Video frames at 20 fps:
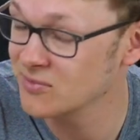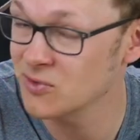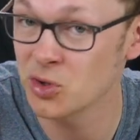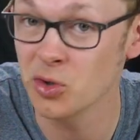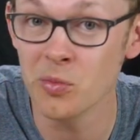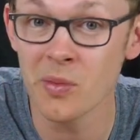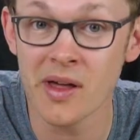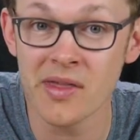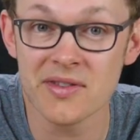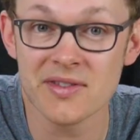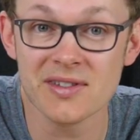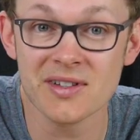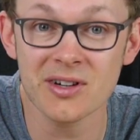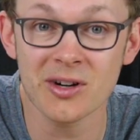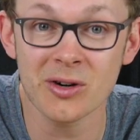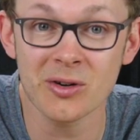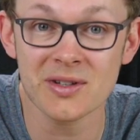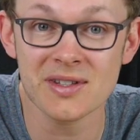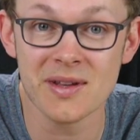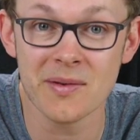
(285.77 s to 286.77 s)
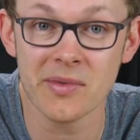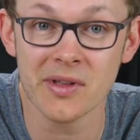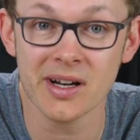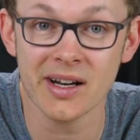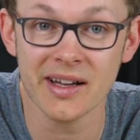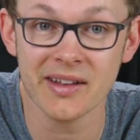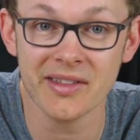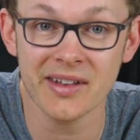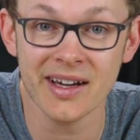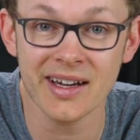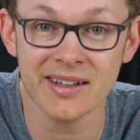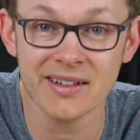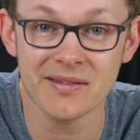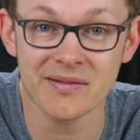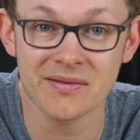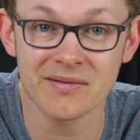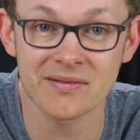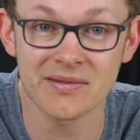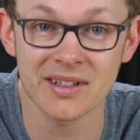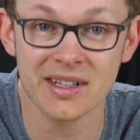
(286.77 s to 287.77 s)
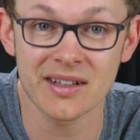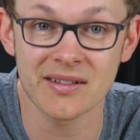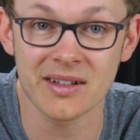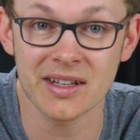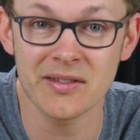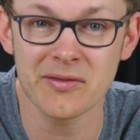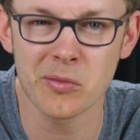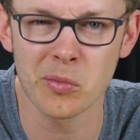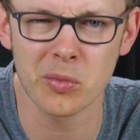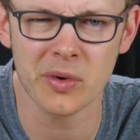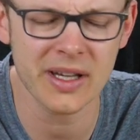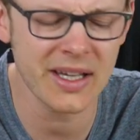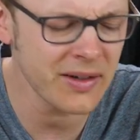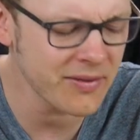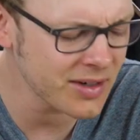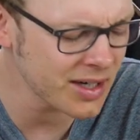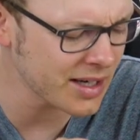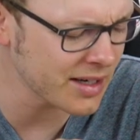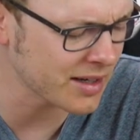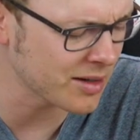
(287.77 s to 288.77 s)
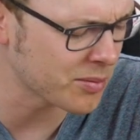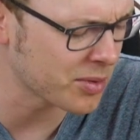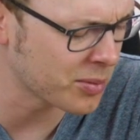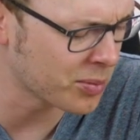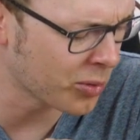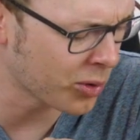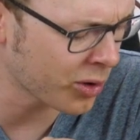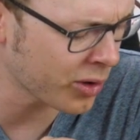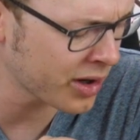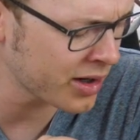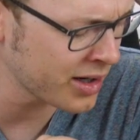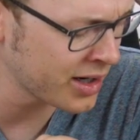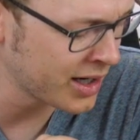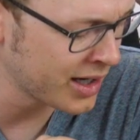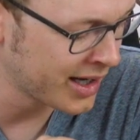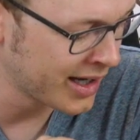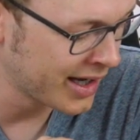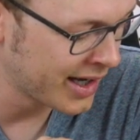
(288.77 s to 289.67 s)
2 months ago or something like that. Even a little bit more.